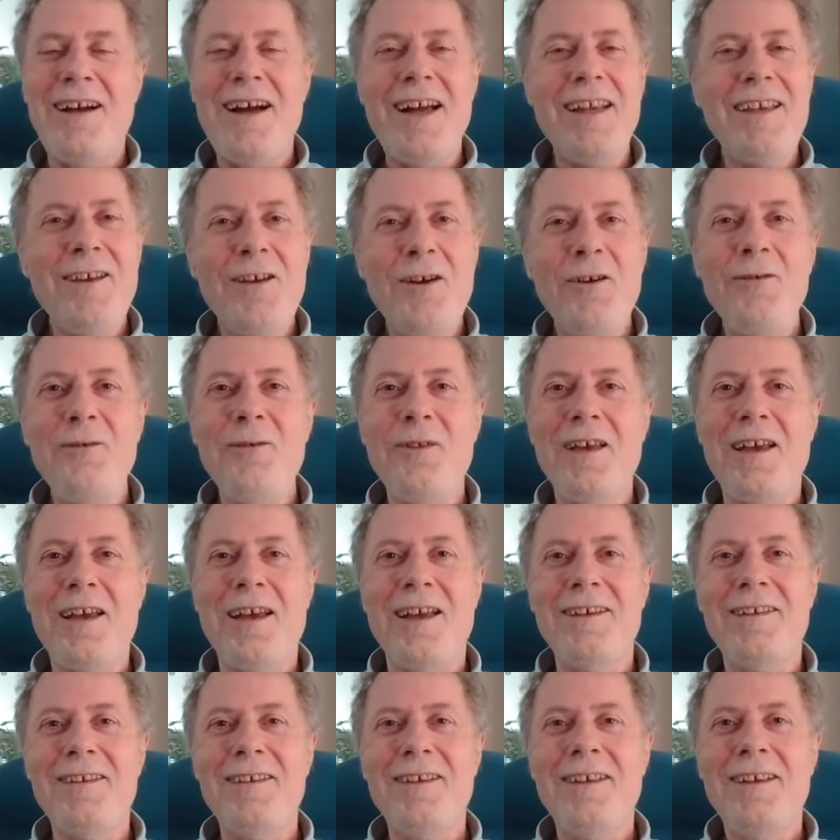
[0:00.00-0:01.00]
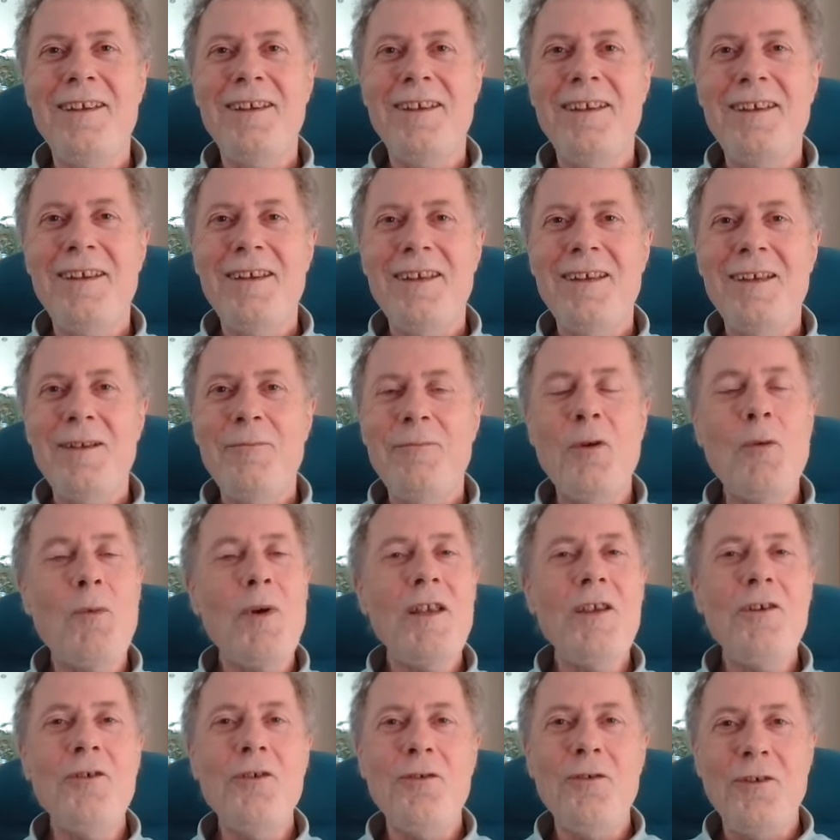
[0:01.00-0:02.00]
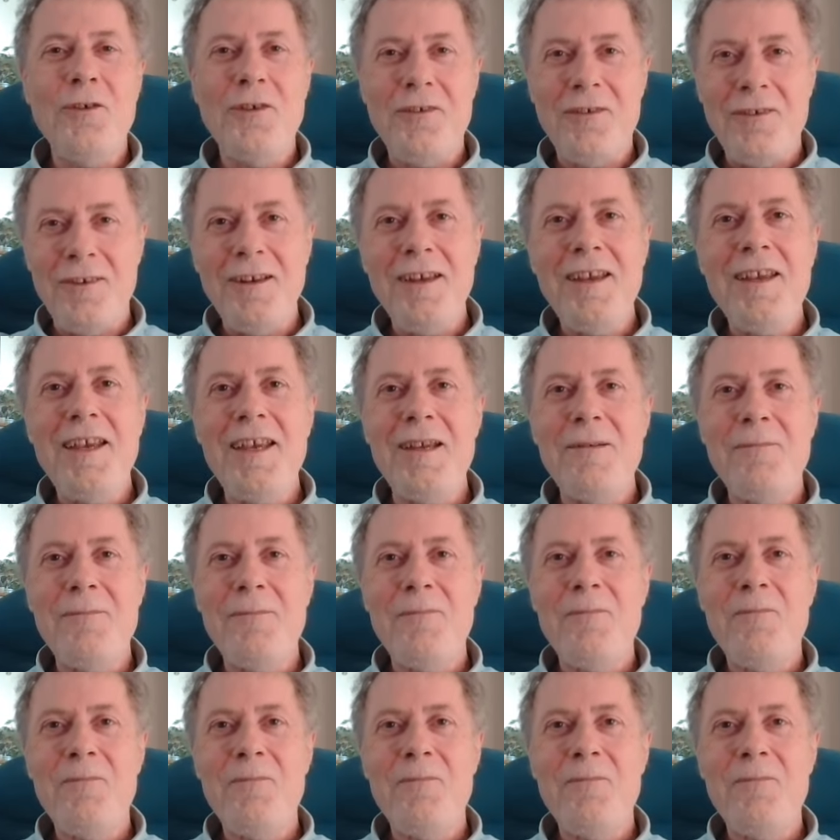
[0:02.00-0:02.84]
I know that. But when you're asleep,